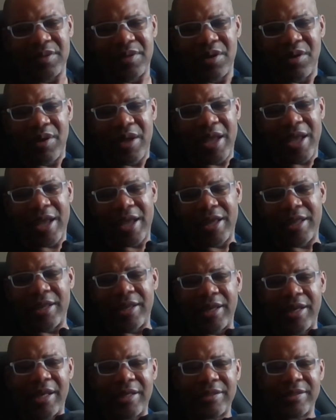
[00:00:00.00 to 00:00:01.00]
You know,
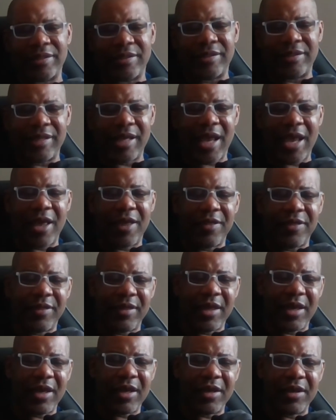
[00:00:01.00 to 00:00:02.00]
and, and that's a sad
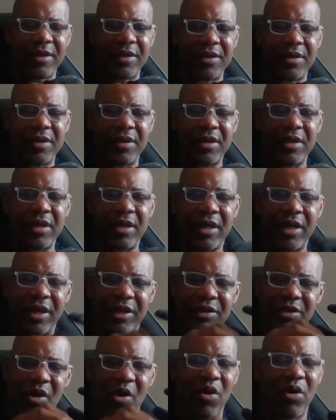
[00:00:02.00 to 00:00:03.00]
thing.
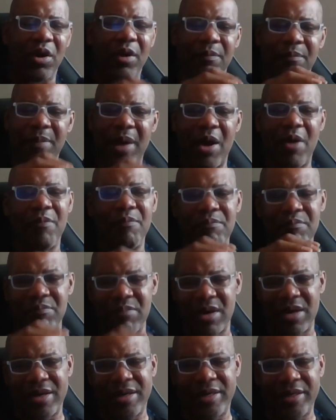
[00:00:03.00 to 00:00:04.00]
It's all about
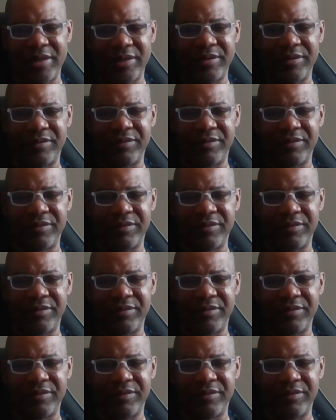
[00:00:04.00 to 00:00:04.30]
money.